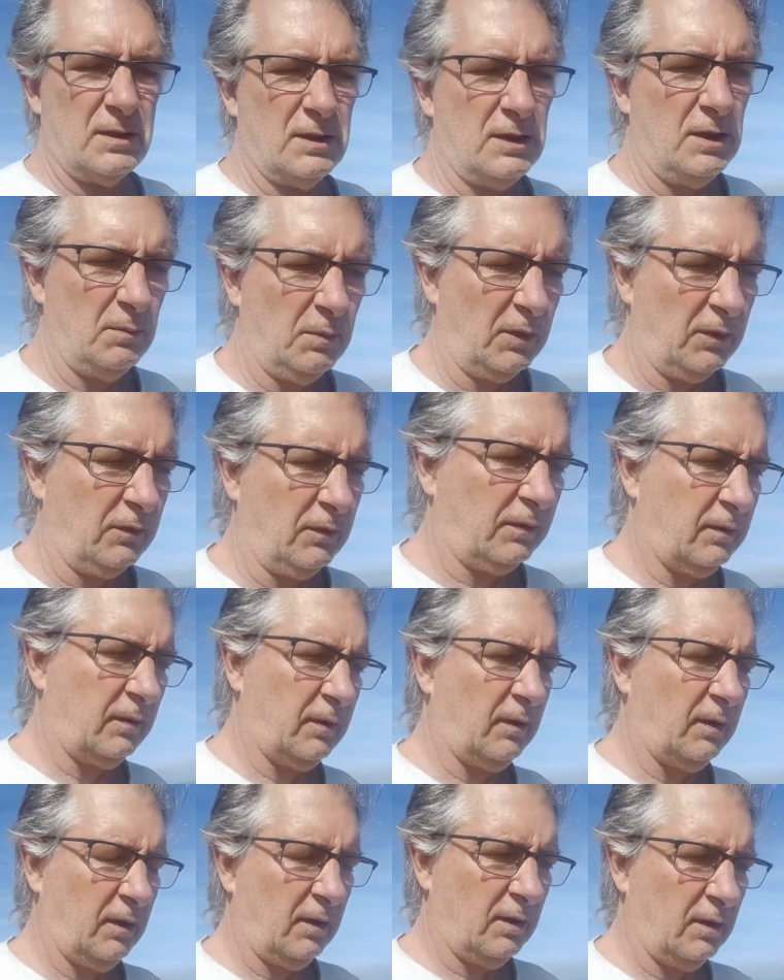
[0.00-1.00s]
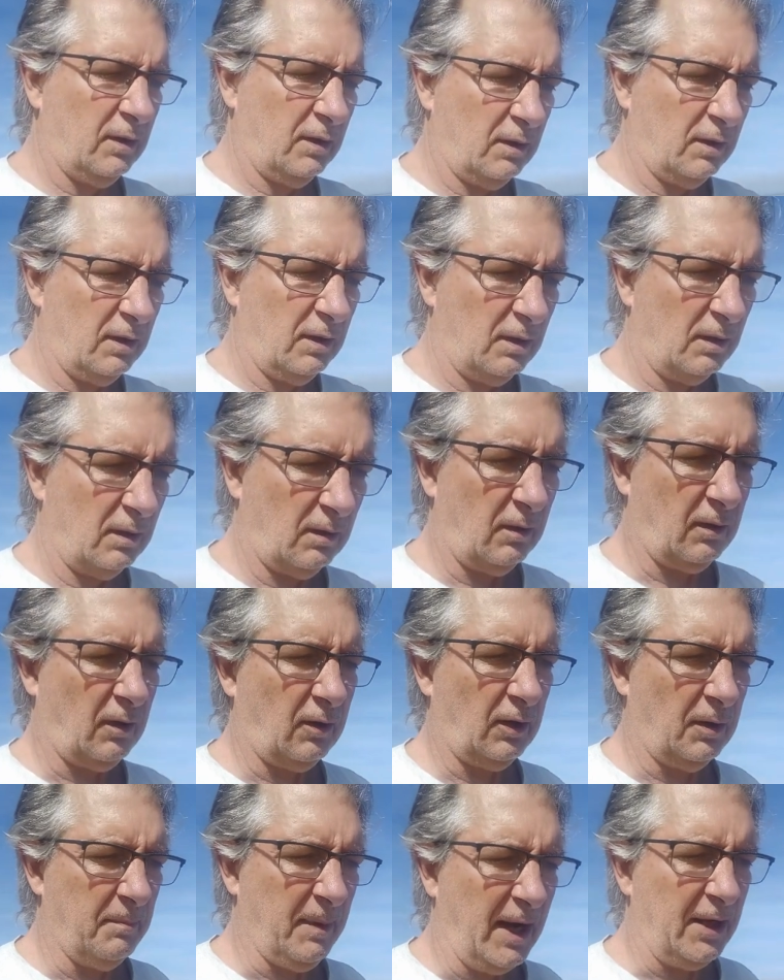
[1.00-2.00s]
she was
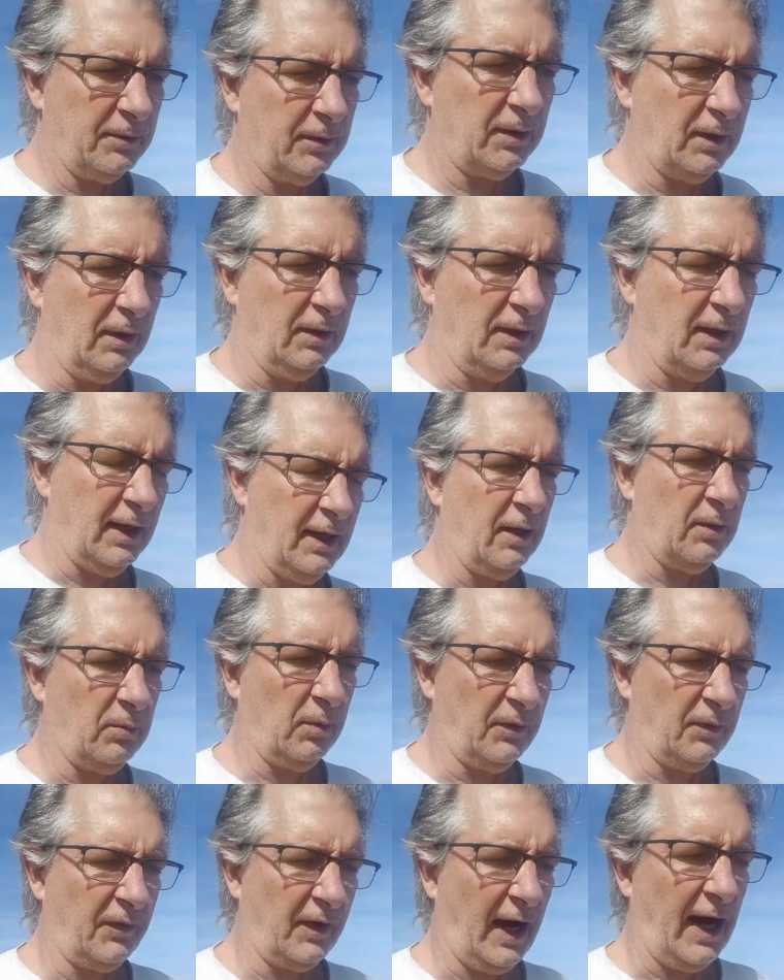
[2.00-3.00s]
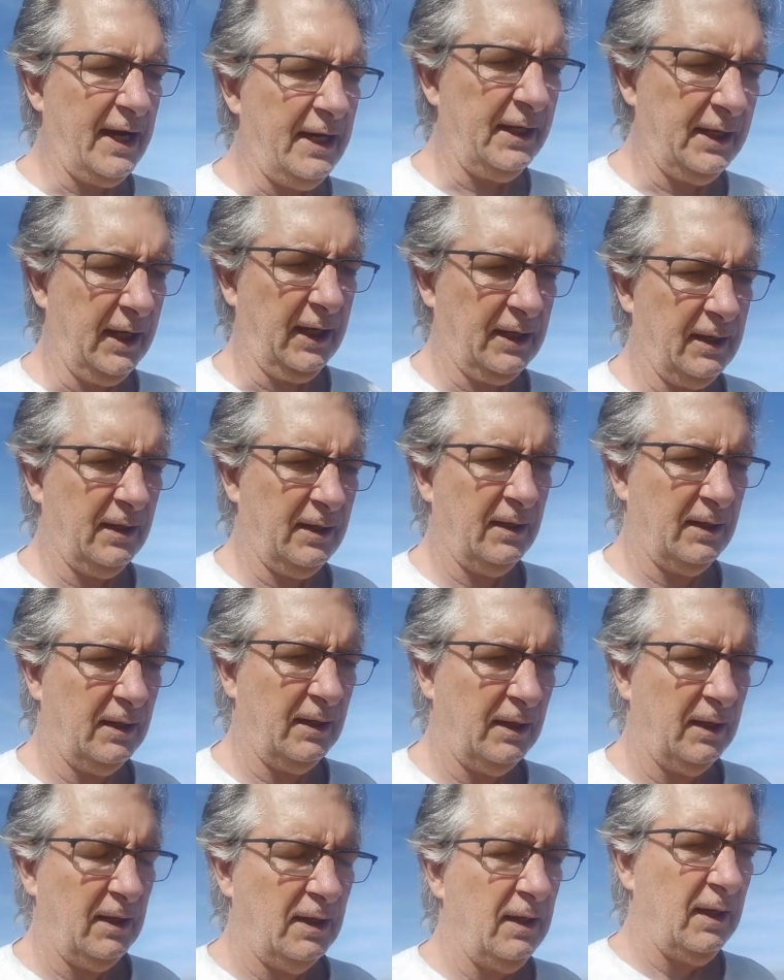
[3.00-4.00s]
on a mountain and it was raining,
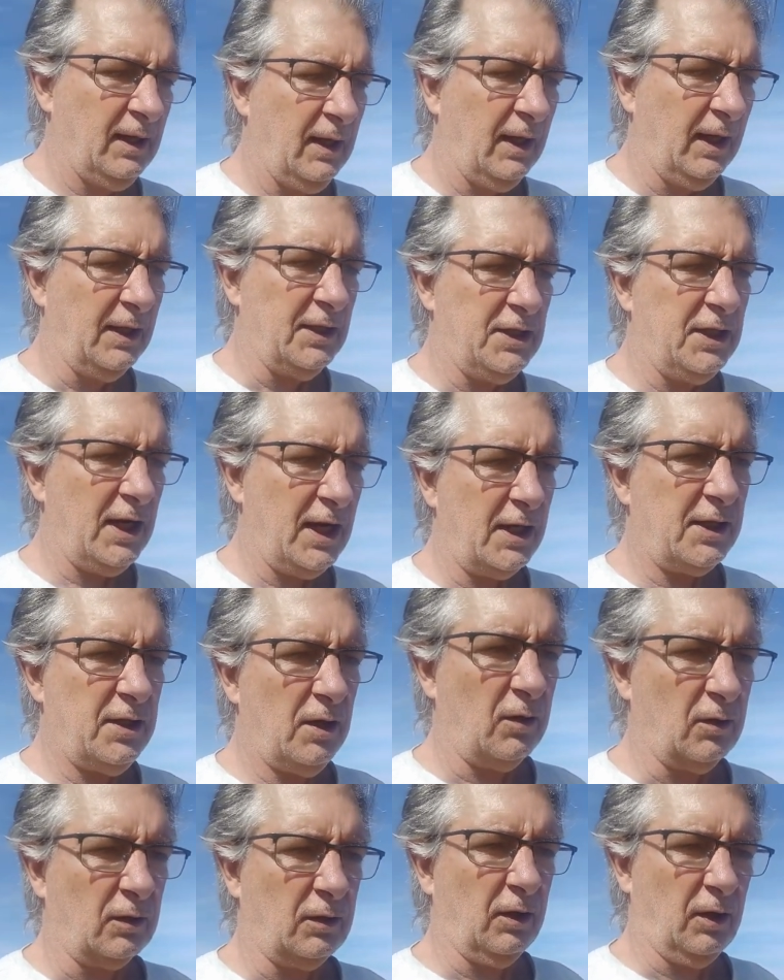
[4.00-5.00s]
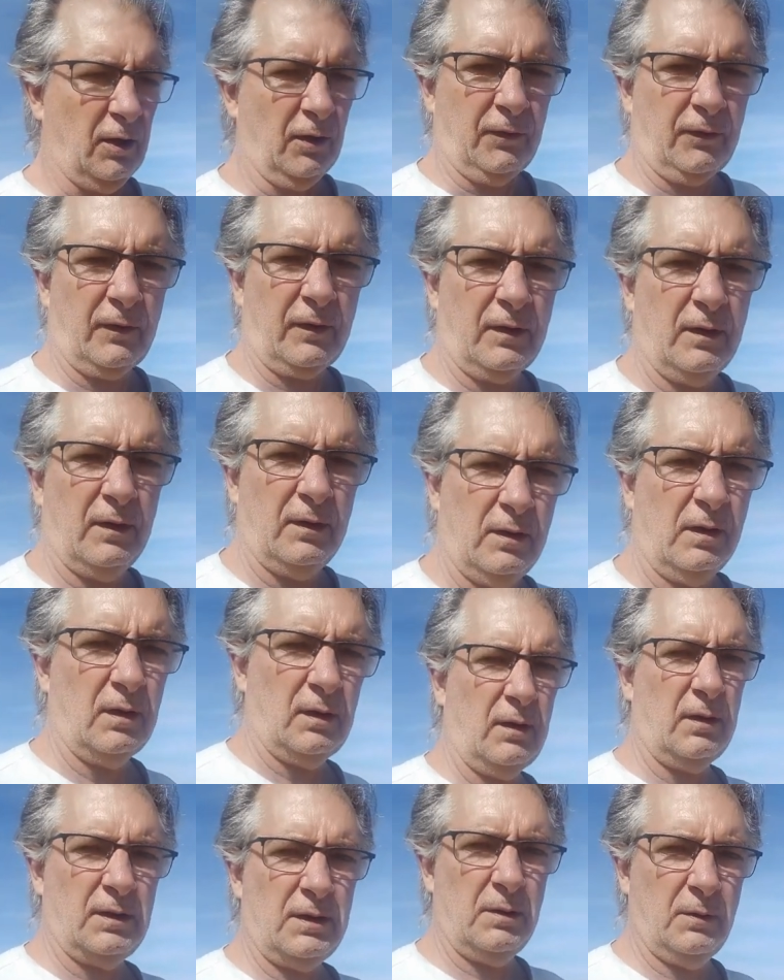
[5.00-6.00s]
and she actually got lost.
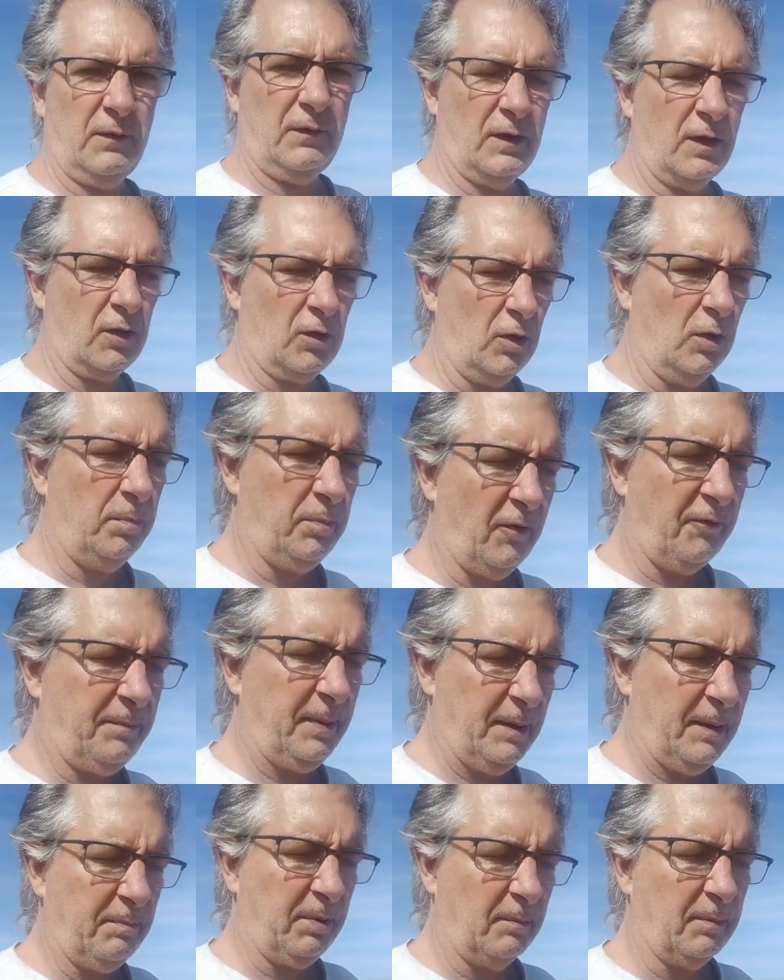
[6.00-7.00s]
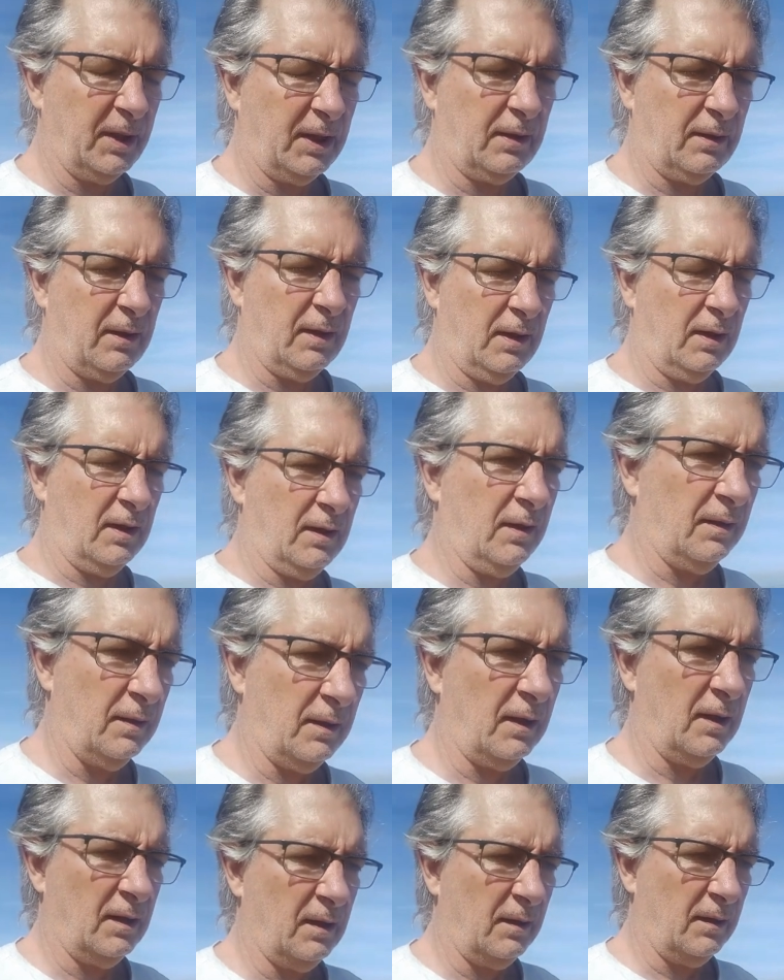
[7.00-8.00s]
She was in a group of people, but the
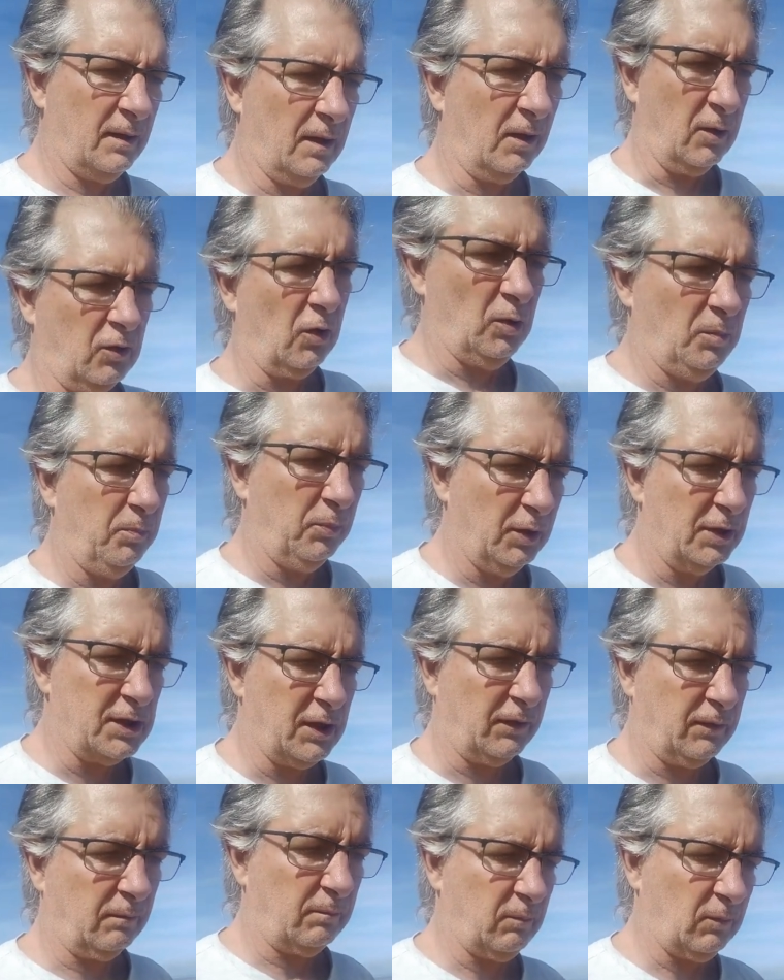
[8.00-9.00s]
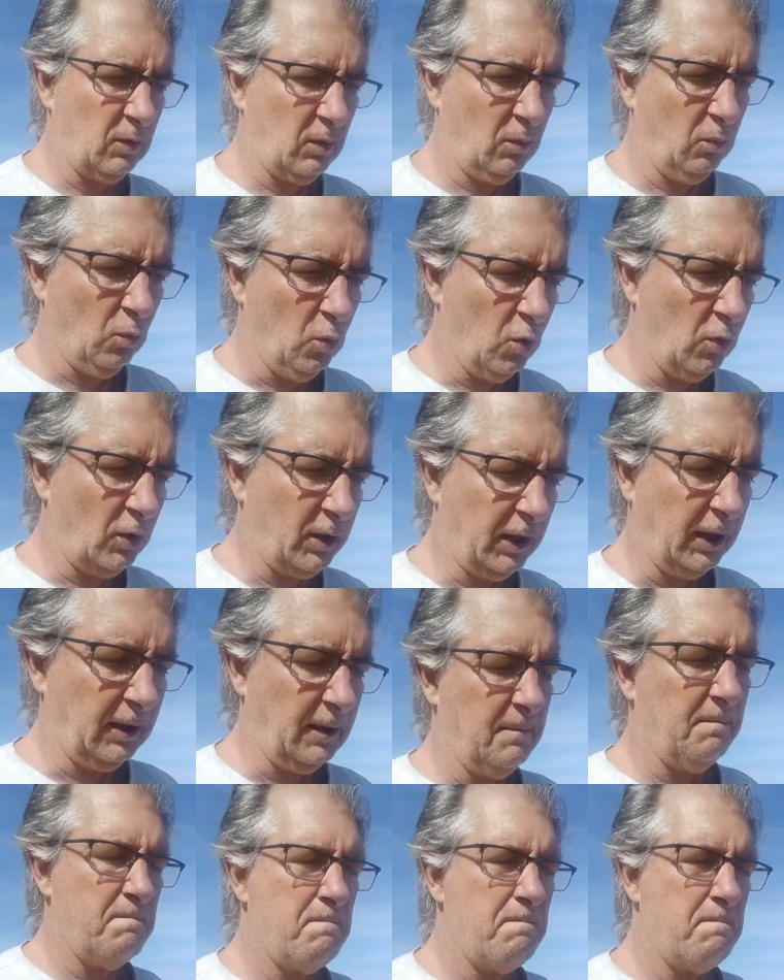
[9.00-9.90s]
the, the group were just walking,